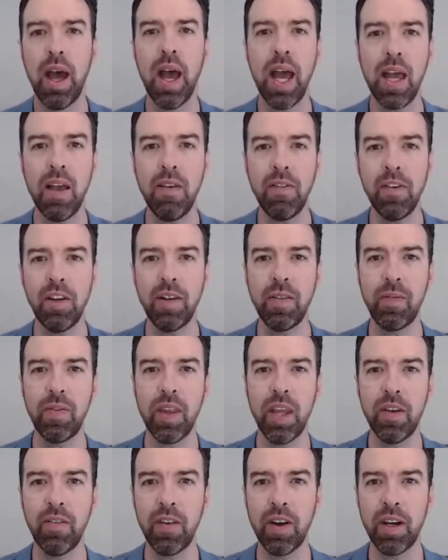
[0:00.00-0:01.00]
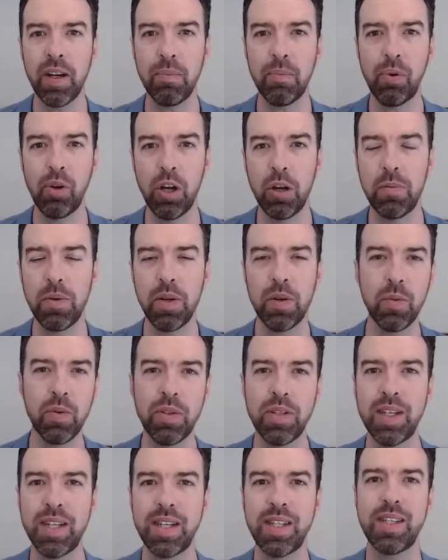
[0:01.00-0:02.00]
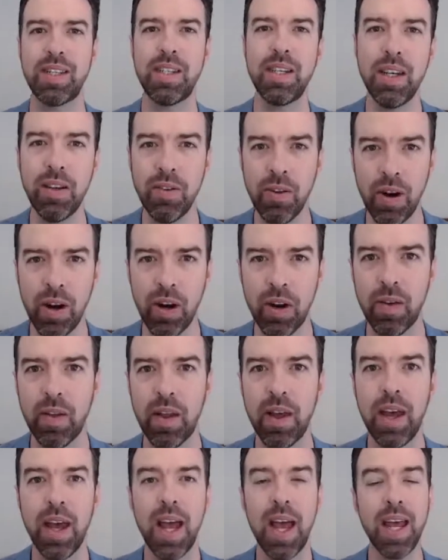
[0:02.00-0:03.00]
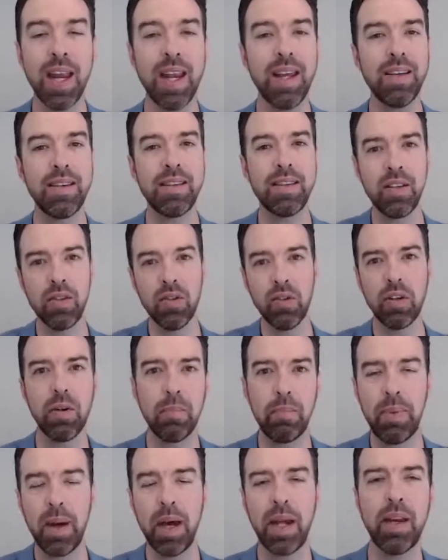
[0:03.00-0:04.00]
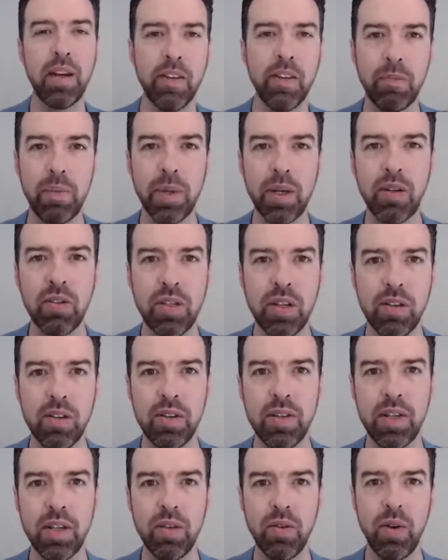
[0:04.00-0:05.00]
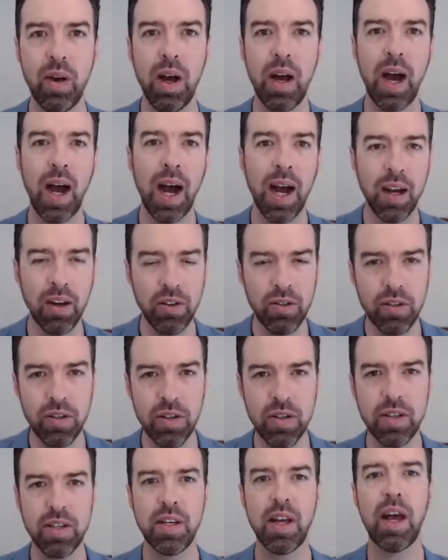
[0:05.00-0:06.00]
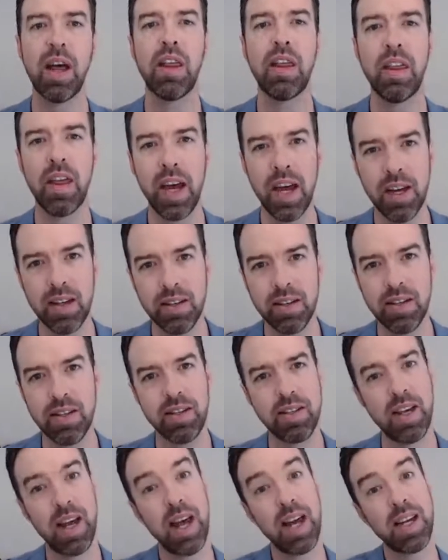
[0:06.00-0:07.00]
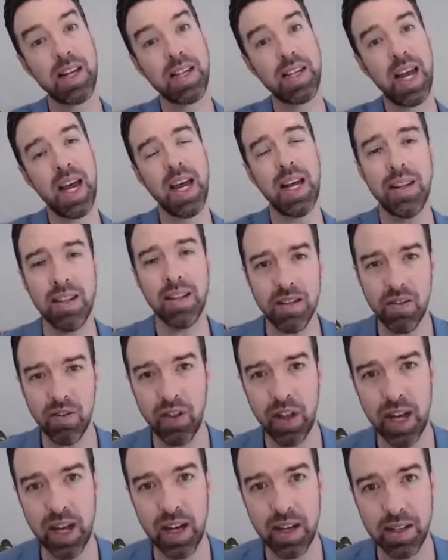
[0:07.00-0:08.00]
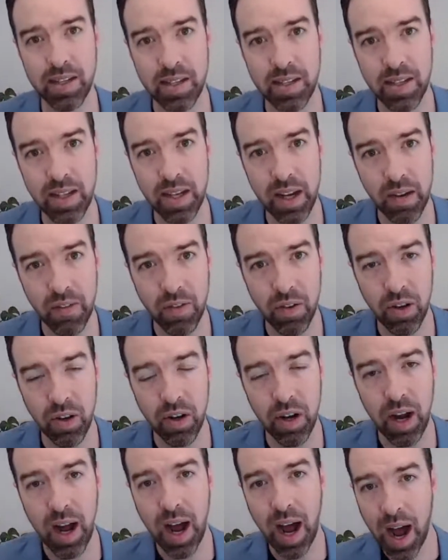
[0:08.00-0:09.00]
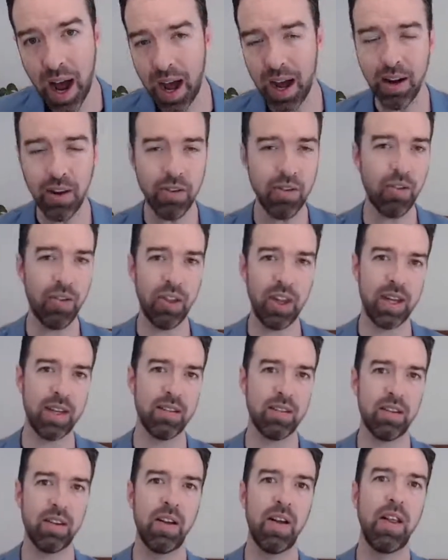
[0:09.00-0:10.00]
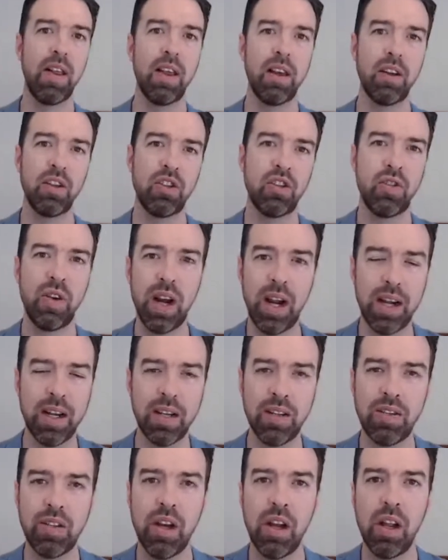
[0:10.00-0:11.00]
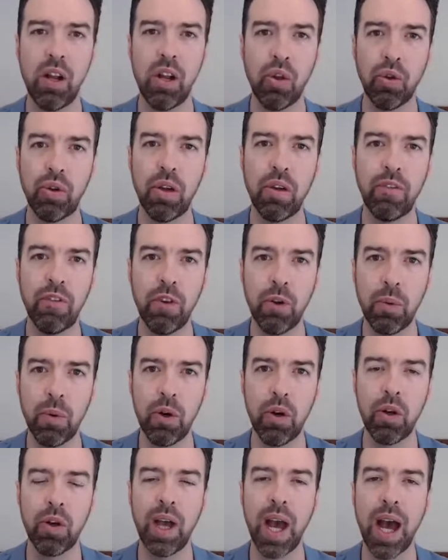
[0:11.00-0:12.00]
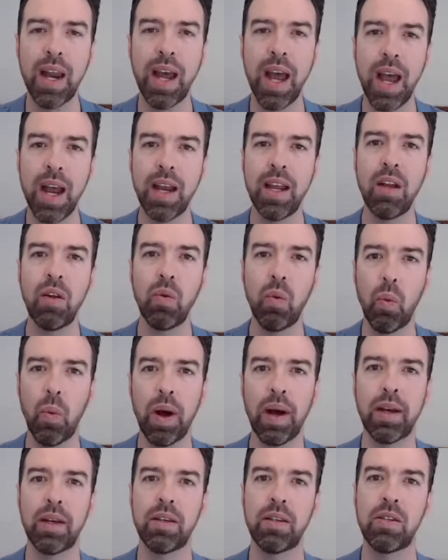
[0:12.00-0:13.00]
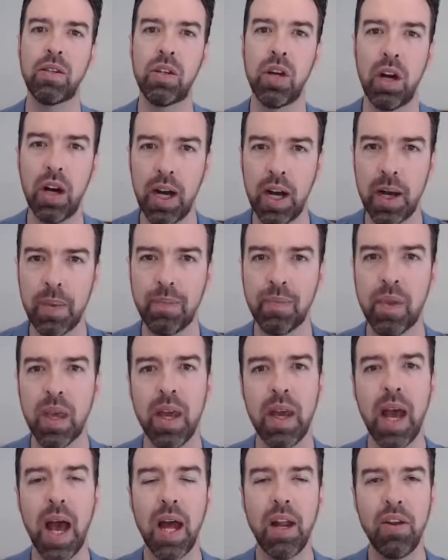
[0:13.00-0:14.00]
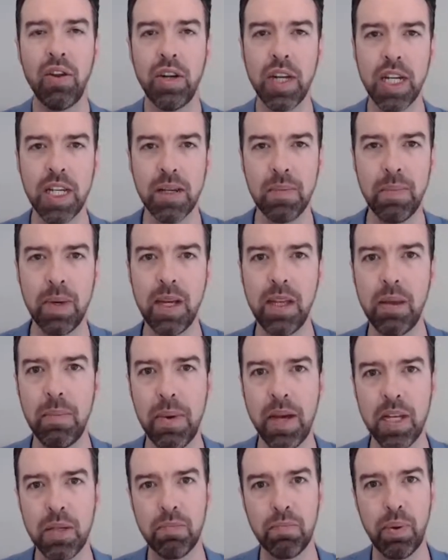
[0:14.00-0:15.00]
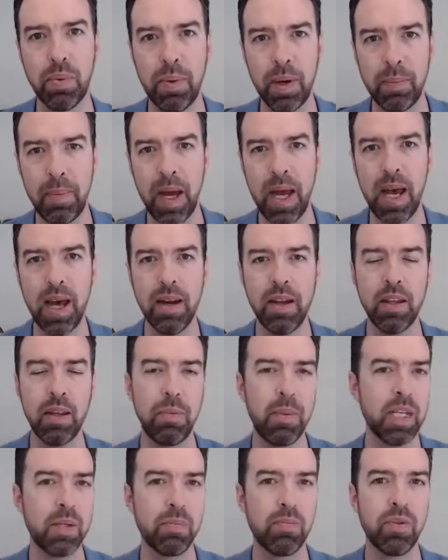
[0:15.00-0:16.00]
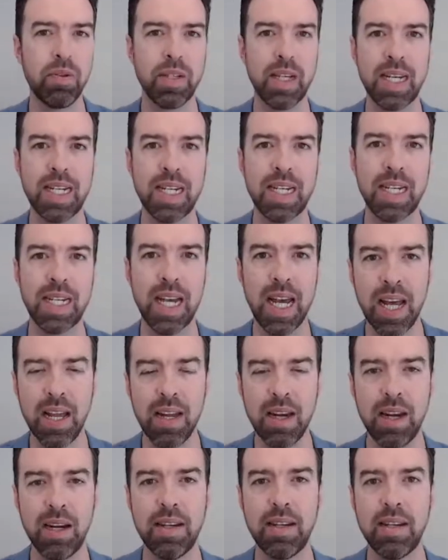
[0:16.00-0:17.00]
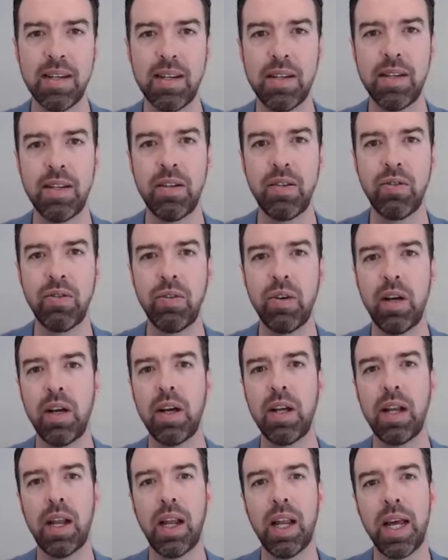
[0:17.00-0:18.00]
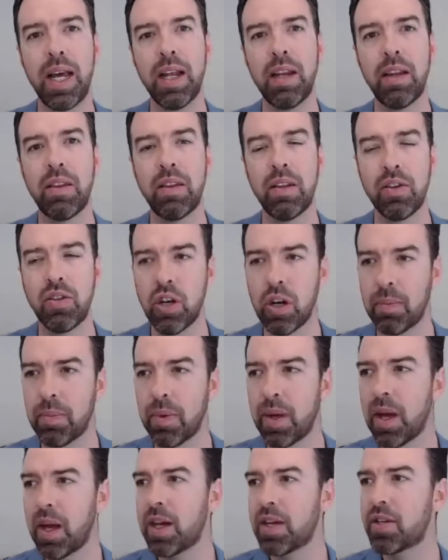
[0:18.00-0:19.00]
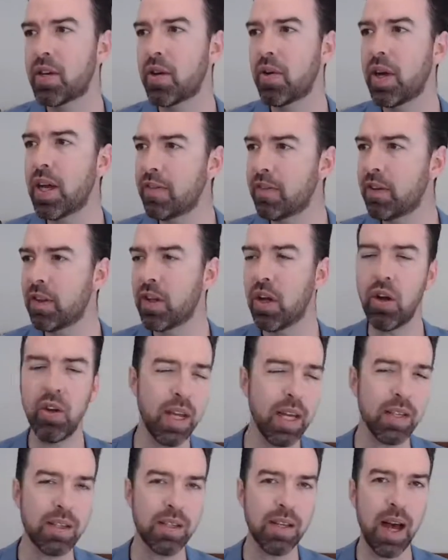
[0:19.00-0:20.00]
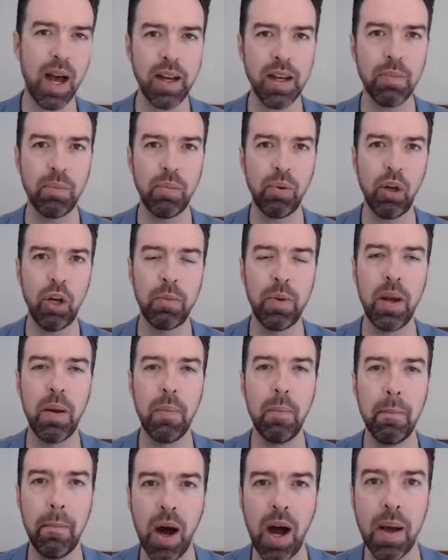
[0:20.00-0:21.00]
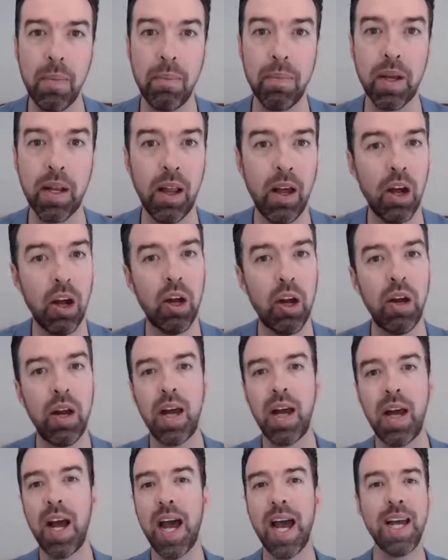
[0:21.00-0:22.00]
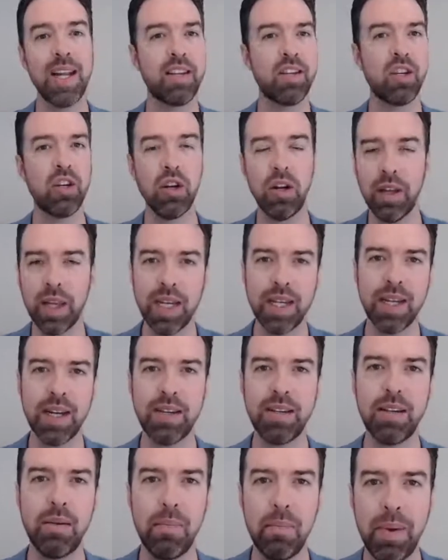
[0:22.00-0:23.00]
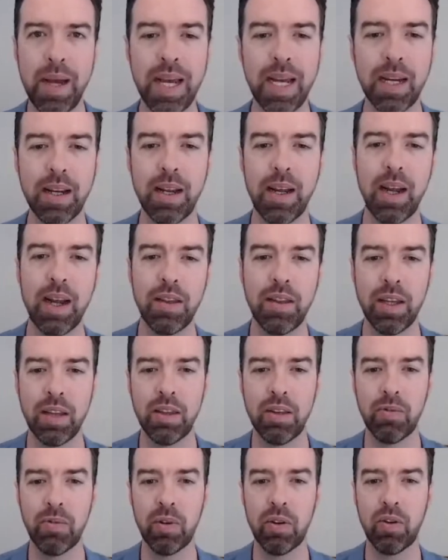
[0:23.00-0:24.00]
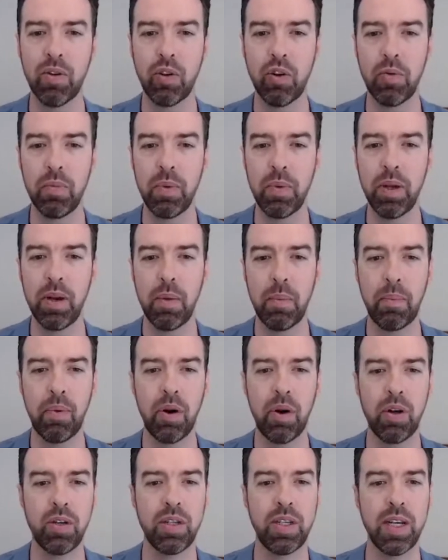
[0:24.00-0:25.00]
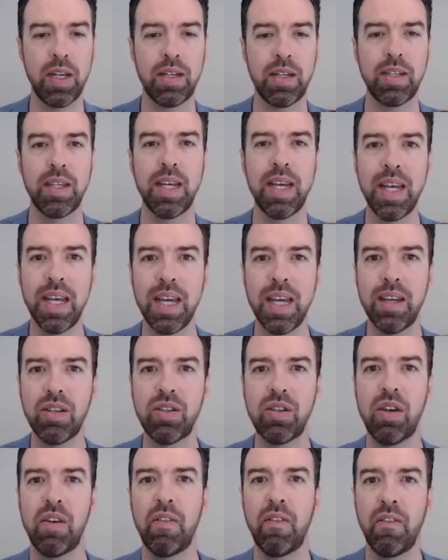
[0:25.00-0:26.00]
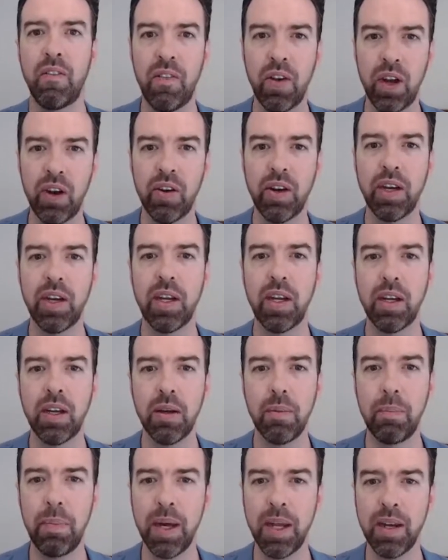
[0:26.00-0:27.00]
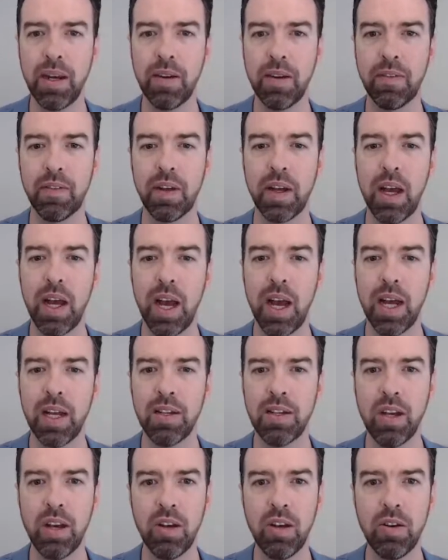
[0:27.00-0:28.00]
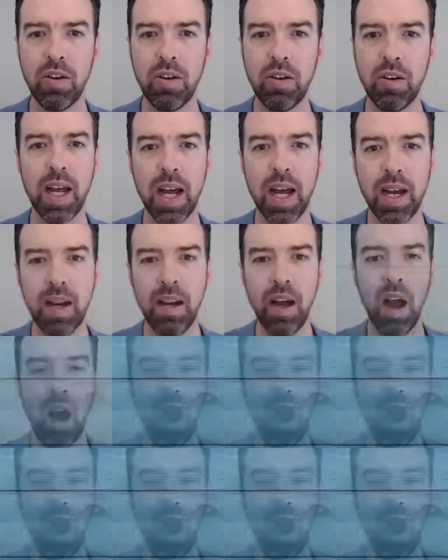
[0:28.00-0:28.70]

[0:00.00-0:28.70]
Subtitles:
Even if unemployment was at zero, it is still competitive because there are still hundreds, thousands, tens of thousands, if not 100,000 Australians looking for work at any one time. And you need to be the best prepared and the best presented candidate to still land the job. So even though, yes, unemployment might be low, it certainly doesn't mean that the recruitment process is very competitive. And so today,